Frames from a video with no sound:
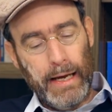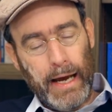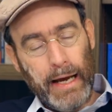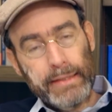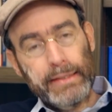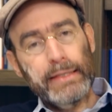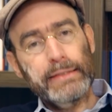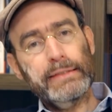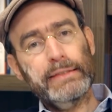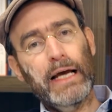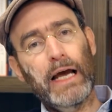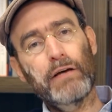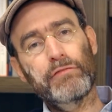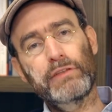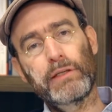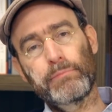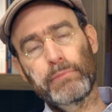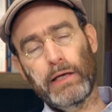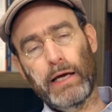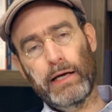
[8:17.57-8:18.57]
And this
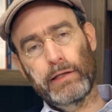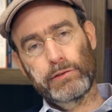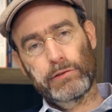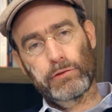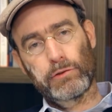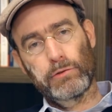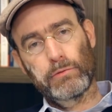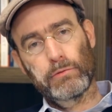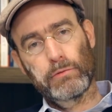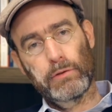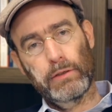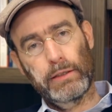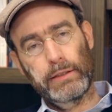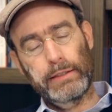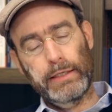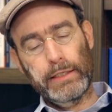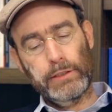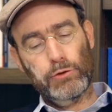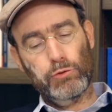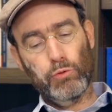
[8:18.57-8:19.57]
gave them the answer.
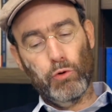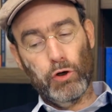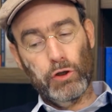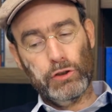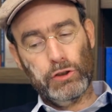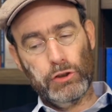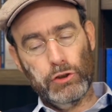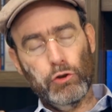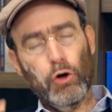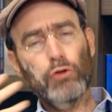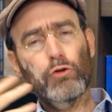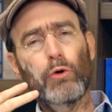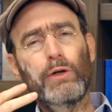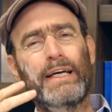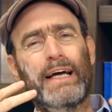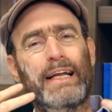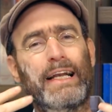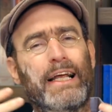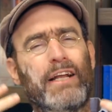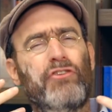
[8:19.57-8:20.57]
This was not
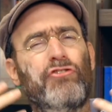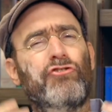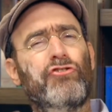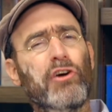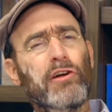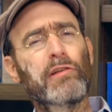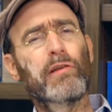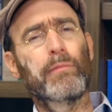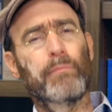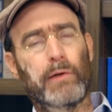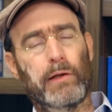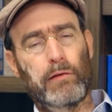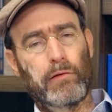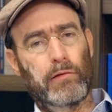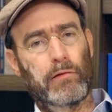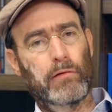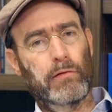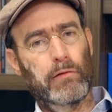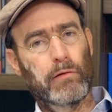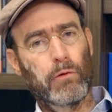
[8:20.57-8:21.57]
only a
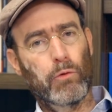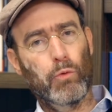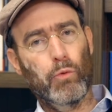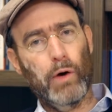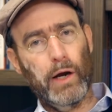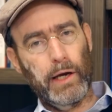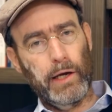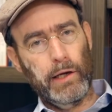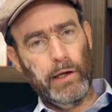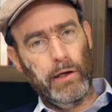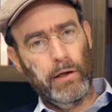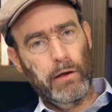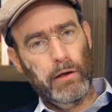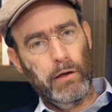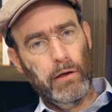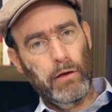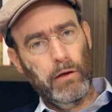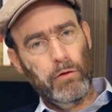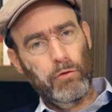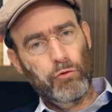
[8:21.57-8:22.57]
legitimate way
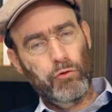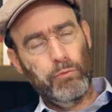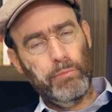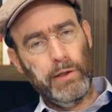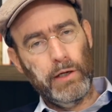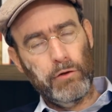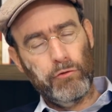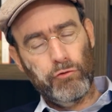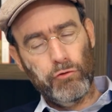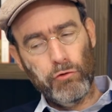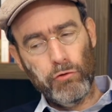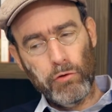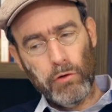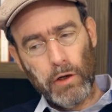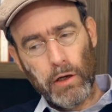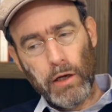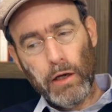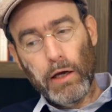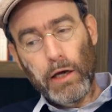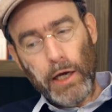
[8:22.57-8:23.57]
to be a Jew,
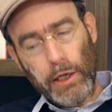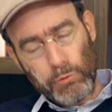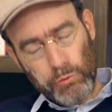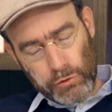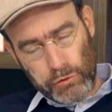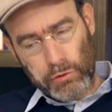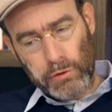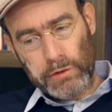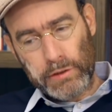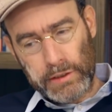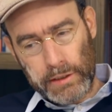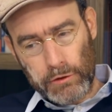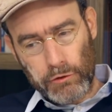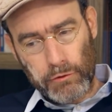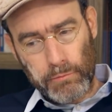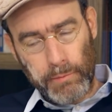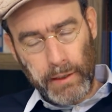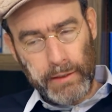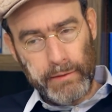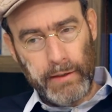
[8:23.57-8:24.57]
it was
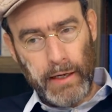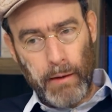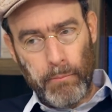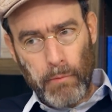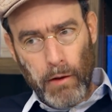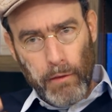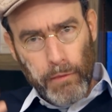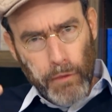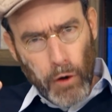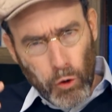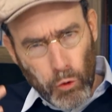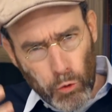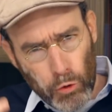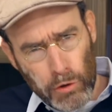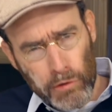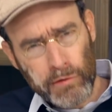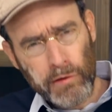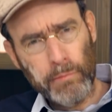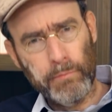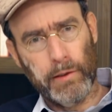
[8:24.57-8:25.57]
considered by them the
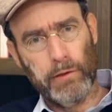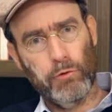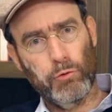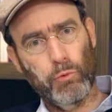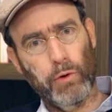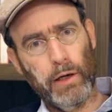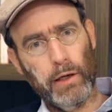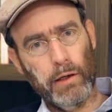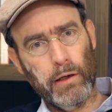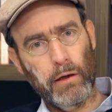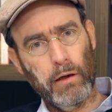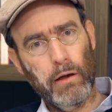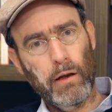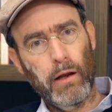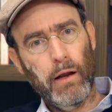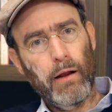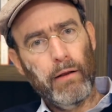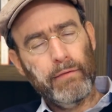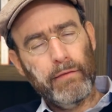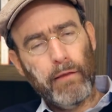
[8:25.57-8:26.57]
ultimate way,
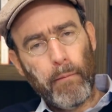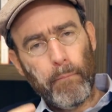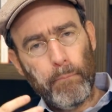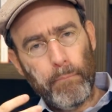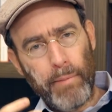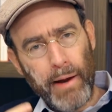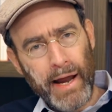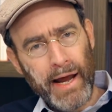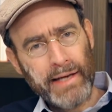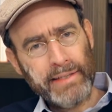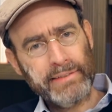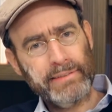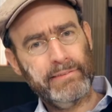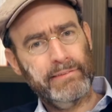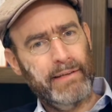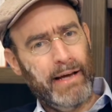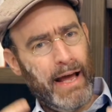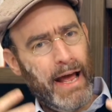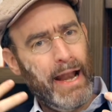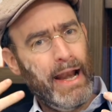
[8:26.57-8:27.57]
the
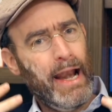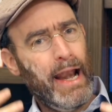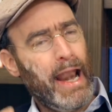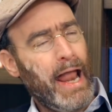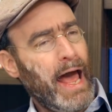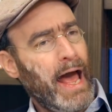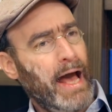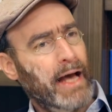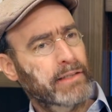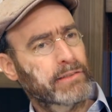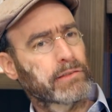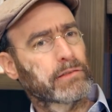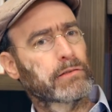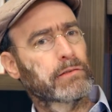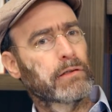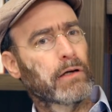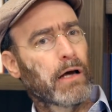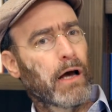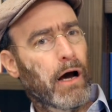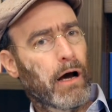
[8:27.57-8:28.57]
best and
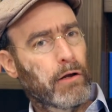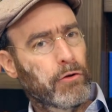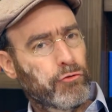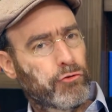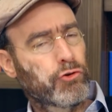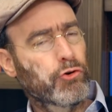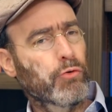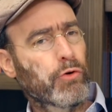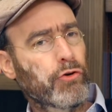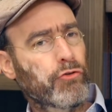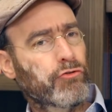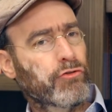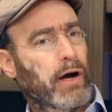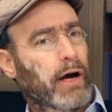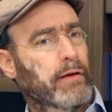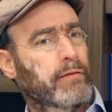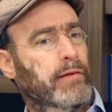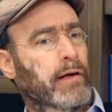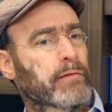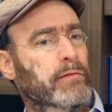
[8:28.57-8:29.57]
last Jewish
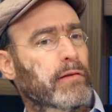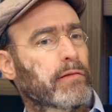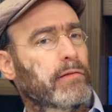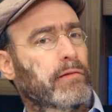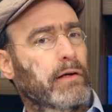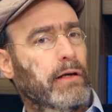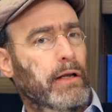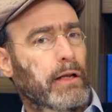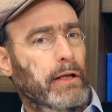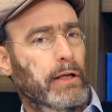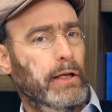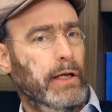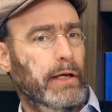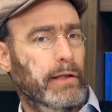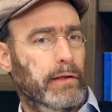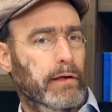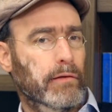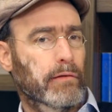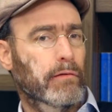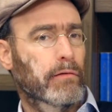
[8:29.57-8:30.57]
identity
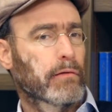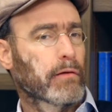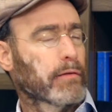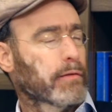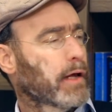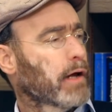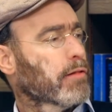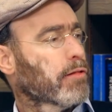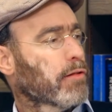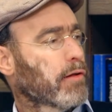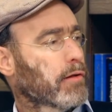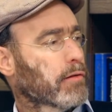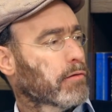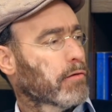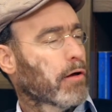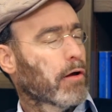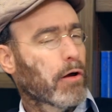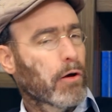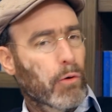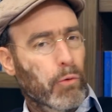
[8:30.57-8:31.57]
needed. That's it.
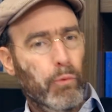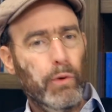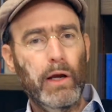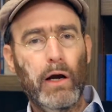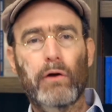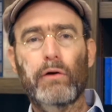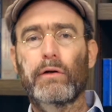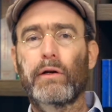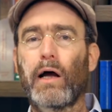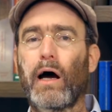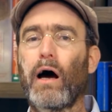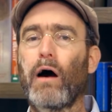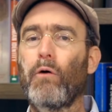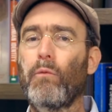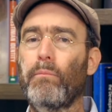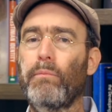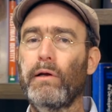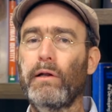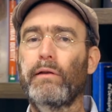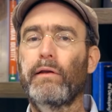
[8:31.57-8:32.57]
We are
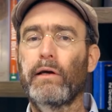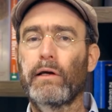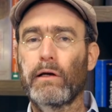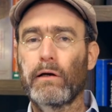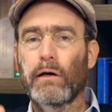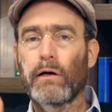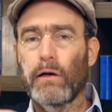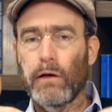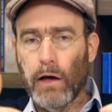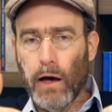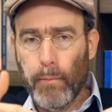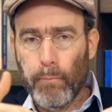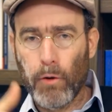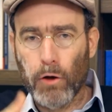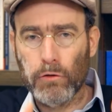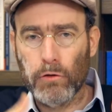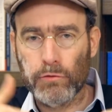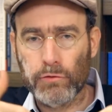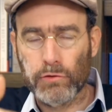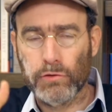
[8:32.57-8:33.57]
now building a
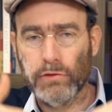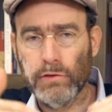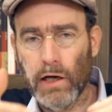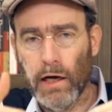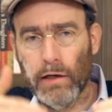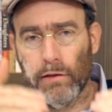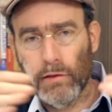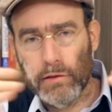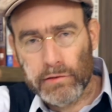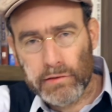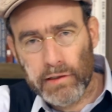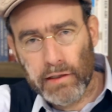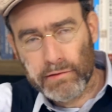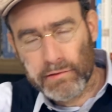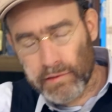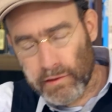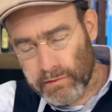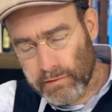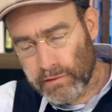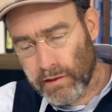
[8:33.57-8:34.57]
model society,
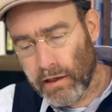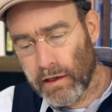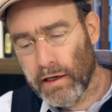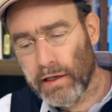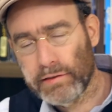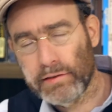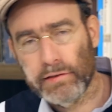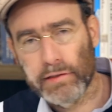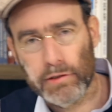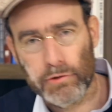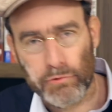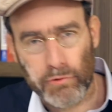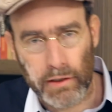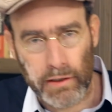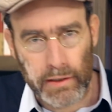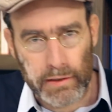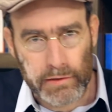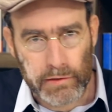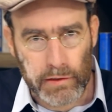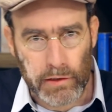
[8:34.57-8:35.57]
etc.,
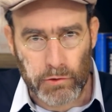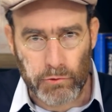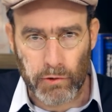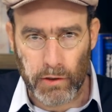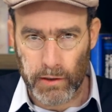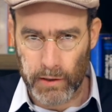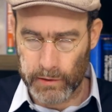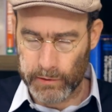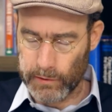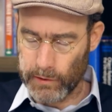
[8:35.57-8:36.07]
etc., etc.